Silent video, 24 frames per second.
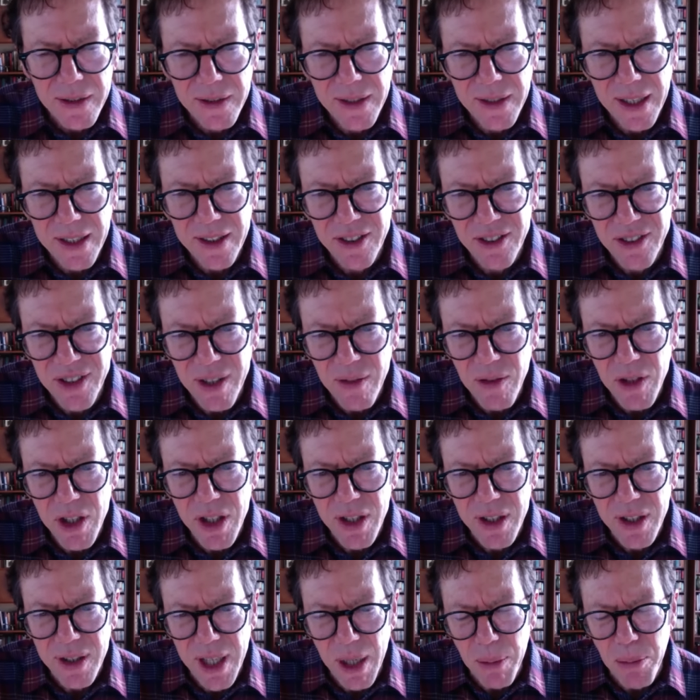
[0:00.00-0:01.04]
they seem,
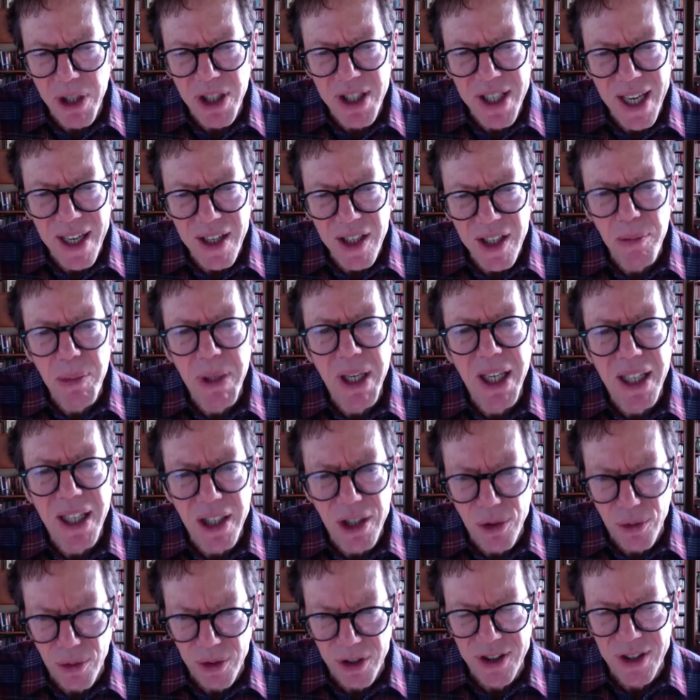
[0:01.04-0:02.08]
they pretend to be
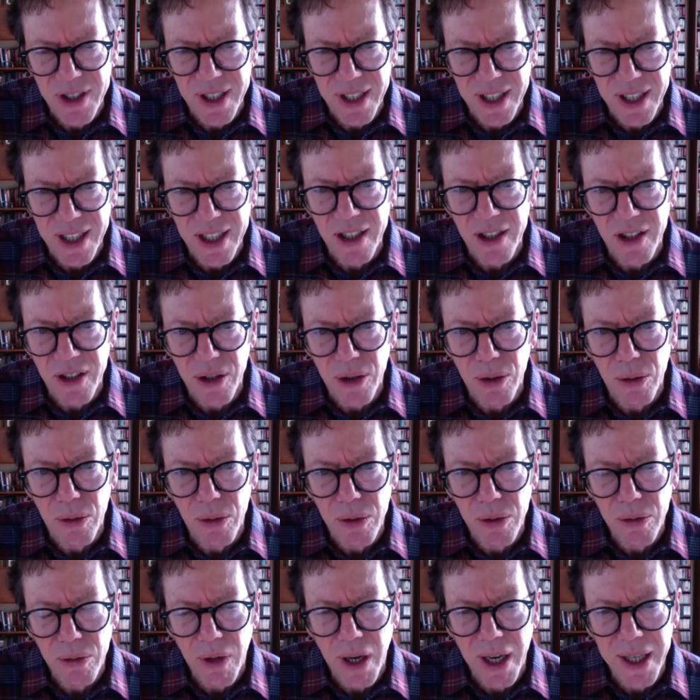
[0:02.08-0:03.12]
interested in you,
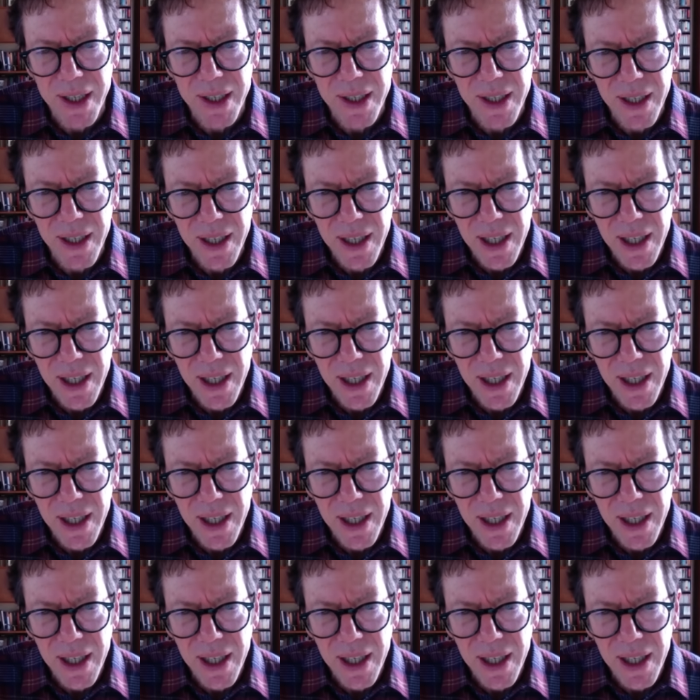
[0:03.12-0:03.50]
right?